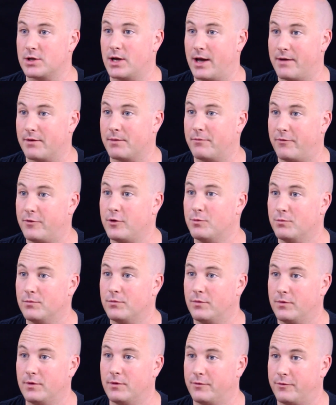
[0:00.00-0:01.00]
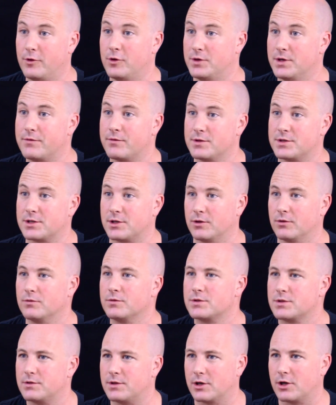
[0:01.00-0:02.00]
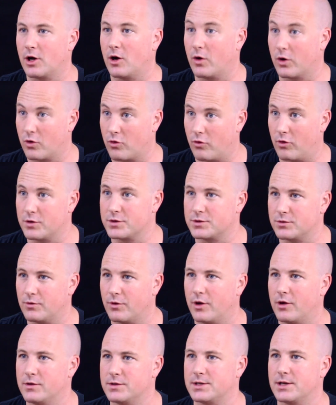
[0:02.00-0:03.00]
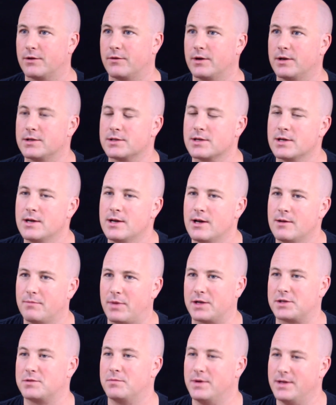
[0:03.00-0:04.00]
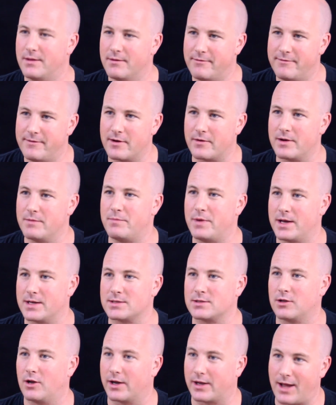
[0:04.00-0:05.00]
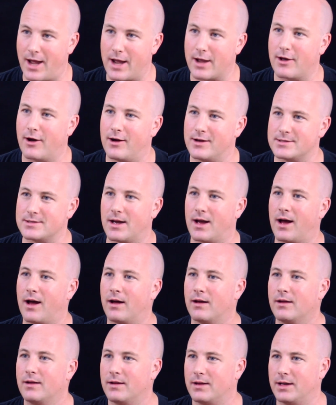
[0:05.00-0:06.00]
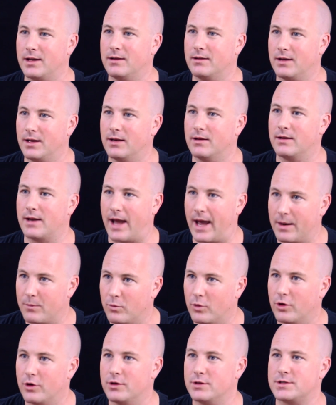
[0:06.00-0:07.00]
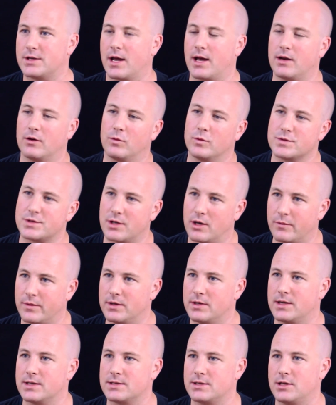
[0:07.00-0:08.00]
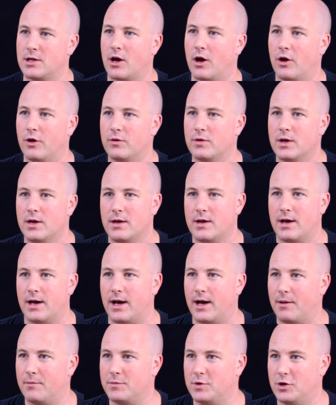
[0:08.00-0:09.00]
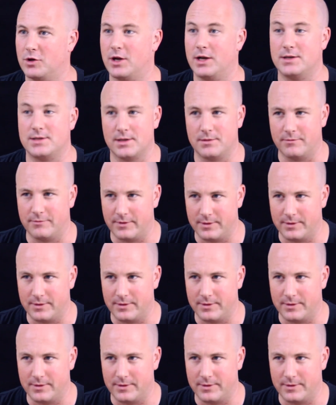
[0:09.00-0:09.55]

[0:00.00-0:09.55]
have a few different skills that go across all those areas. But to be the very best, like our guys are in AdWords and also in SEO, you need